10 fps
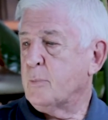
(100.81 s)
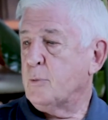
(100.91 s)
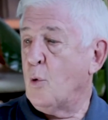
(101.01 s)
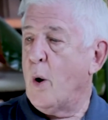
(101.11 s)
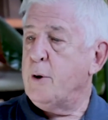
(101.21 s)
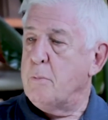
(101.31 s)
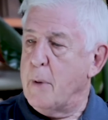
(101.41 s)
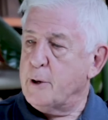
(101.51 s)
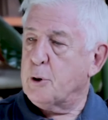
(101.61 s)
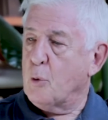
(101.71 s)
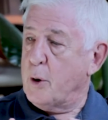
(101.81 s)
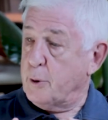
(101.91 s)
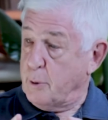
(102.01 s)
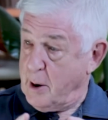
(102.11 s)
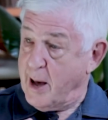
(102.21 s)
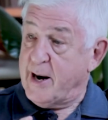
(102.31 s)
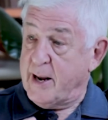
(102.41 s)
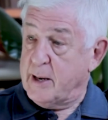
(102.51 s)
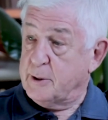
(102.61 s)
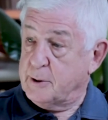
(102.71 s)
The way you measure whether or not it
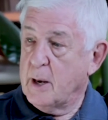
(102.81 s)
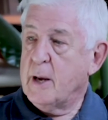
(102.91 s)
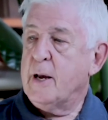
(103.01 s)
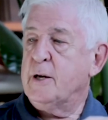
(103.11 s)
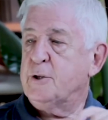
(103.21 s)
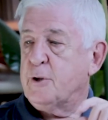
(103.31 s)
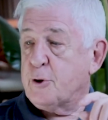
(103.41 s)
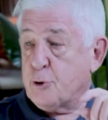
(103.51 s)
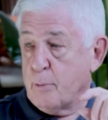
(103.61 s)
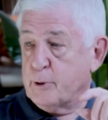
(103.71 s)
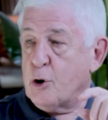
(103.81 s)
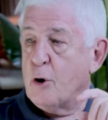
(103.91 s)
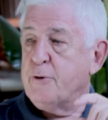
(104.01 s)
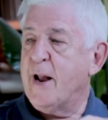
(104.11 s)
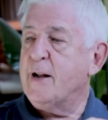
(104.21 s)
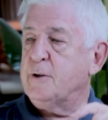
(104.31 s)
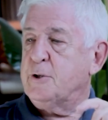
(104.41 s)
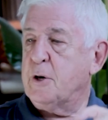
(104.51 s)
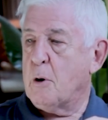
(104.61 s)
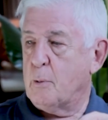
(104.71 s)
is, is the term is called net
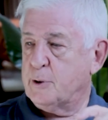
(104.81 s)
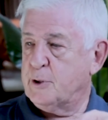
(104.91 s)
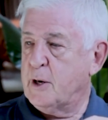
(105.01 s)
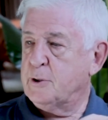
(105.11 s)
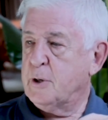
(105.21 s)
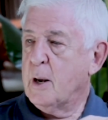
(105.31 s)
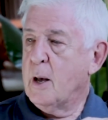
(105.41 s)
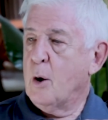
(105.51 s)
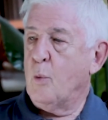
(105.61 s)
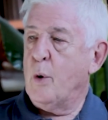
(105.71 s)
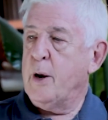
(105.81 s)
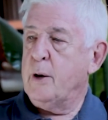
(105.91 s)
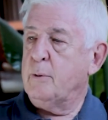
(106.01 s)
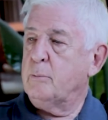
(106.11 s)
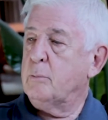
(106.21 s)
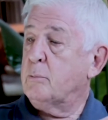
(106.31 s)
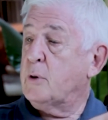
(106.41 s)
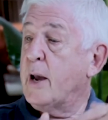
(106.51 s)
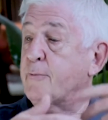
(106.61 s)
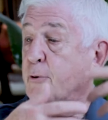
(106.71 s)
zero, which says we
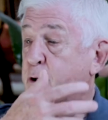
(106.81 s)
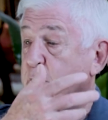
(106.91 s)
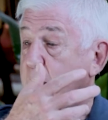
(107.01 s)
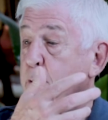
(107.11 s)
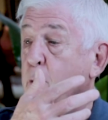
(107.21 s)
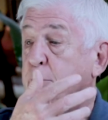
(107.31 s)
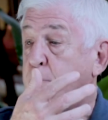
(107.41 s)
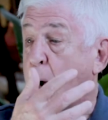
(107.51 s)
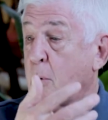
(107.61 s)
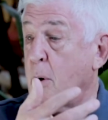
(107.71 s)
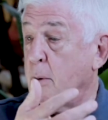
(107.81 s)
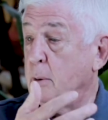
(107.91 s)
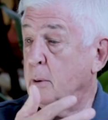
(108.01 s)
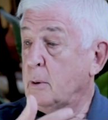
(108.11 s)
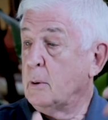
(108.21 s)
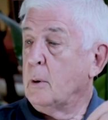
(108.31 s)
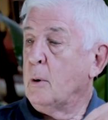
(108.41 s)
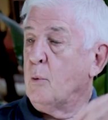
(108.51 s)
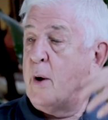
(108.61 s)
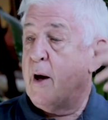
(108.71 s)
take, for example, with power,
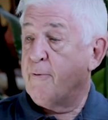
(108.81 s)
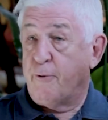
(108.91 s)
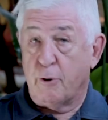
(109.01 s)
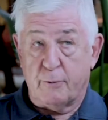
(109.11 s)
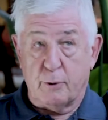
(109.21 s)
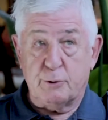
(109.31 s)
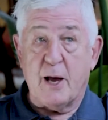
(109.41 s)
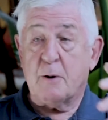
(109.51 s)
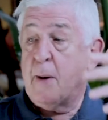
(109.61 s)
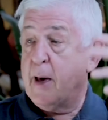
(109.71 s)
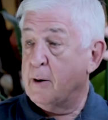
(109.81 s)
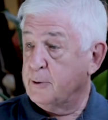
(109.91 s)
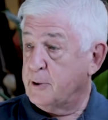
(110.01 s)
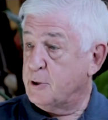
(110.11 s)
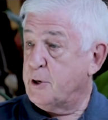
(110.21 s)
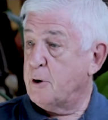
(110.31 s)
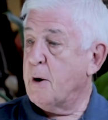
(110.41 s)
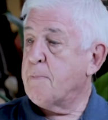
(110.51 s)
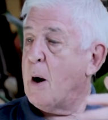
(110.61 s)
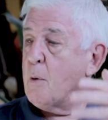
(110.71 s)
we have photovoltaic panels that
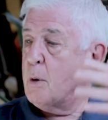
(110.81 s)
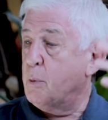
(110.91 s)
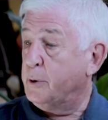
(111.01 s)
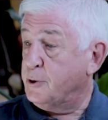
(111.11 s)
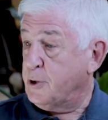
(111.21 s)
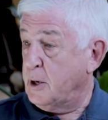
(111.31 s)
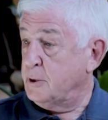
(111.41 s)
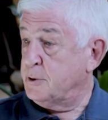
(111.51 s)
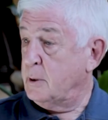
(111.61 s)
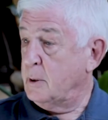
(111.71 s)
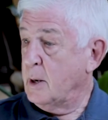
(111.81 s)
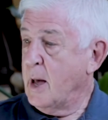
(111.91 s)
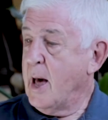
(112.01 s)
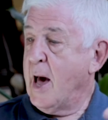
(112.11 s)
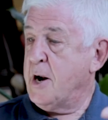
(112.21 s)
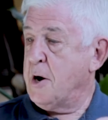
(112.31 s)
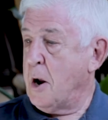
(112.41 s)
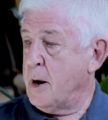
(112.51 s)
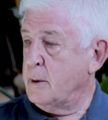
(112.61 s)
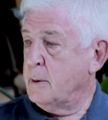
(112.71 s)
generate power when the sun hits it, and at
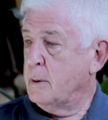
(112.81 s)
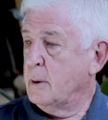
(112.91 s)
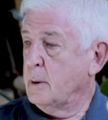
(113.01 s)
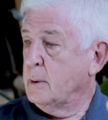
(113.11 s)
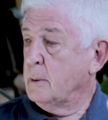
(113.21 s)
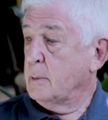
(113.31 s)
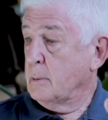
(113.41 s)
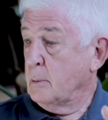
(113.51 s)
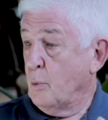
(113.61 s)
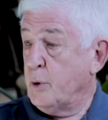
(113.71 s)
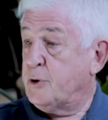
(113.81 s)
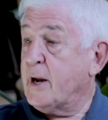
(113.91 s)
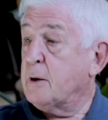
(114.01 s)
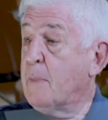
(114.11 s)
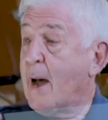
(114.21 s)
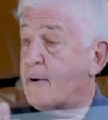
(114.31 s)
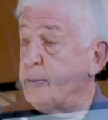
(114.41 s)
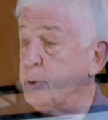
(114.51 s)
night, we take it back from the